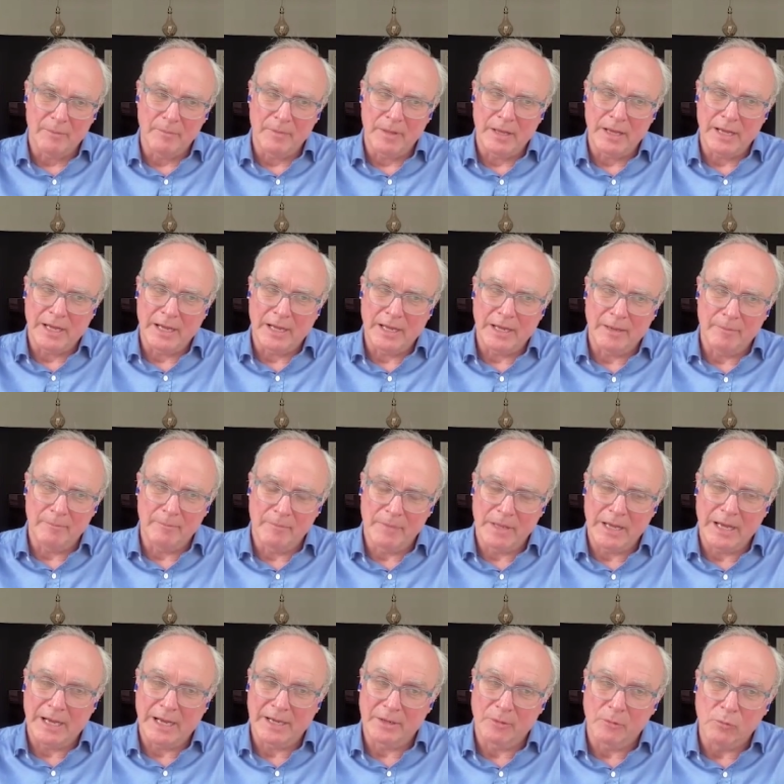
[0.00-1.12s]
Um,
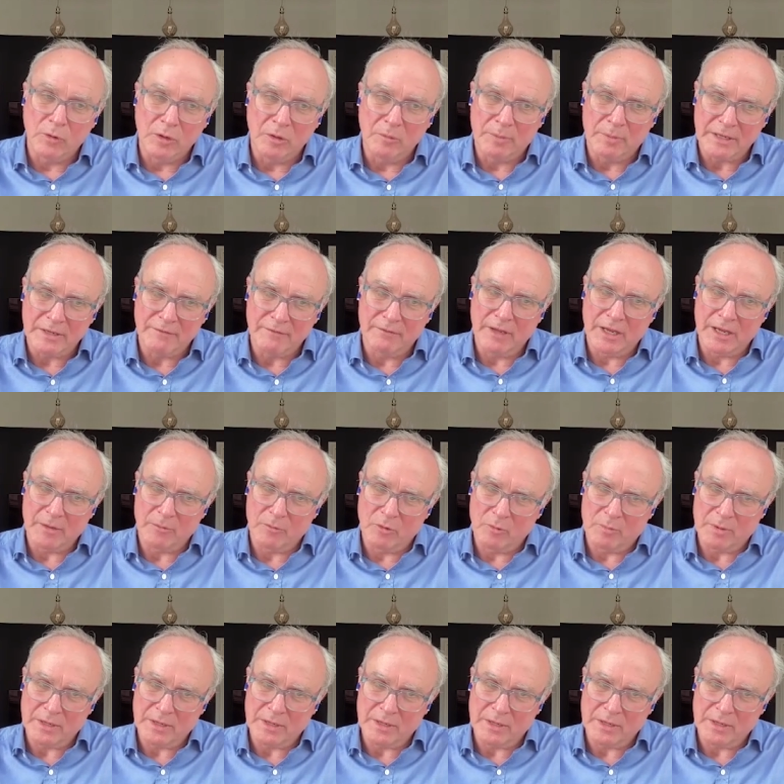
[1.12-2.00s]
um, and it will be,